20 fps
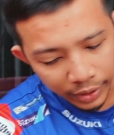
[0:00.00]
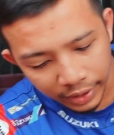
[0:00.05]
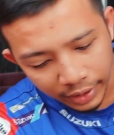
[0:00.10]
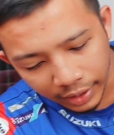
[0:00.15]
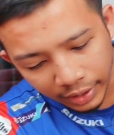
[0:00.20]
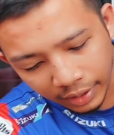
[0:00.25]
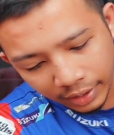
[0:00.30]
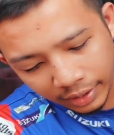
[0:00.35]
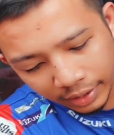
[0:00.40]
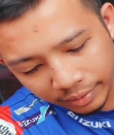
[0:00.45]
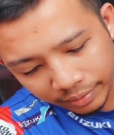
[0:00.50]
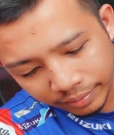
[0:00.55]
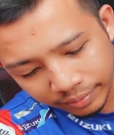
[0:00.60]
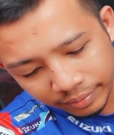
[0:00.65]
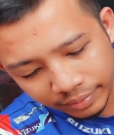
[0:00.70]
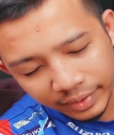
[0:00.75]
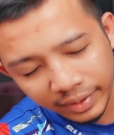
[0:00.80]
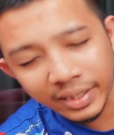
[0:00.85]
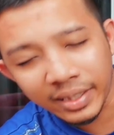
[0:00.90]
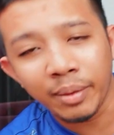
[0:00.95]

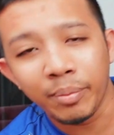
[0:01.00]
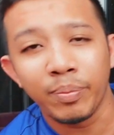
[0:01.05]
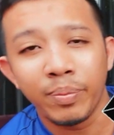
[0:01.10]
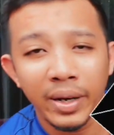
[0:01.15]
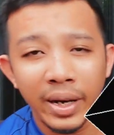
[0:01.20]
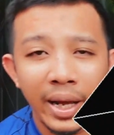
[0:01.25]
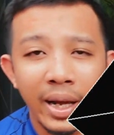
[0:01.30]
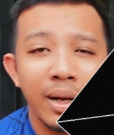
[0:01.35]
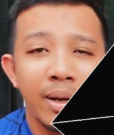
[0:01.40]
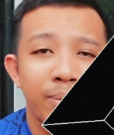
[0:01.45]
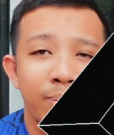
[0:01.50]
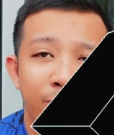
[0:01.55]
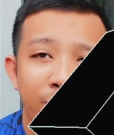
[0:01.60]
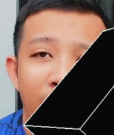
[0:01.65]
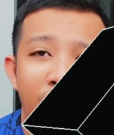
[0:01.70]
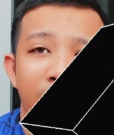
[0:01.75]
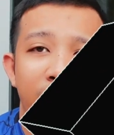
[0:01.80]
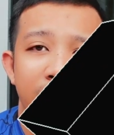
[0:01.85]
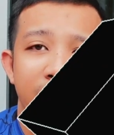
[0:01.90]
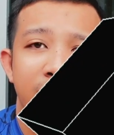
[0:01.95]
the black
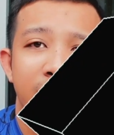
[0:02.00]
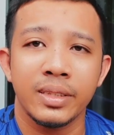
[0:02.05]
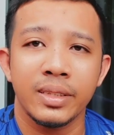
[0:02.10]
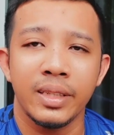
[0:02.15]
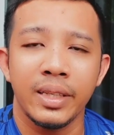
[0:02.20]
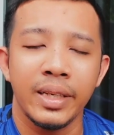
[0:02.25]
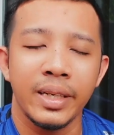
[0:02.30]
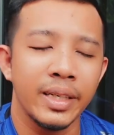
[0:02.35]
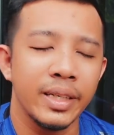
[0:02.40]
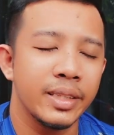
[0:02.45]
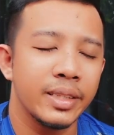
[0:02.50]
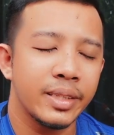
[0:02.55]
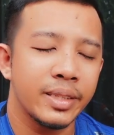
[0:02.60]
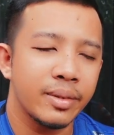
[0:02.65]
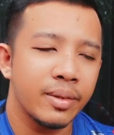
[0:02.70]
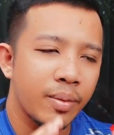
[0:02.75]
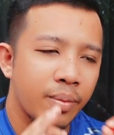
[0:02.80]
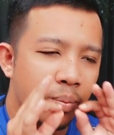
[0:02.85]
box. It is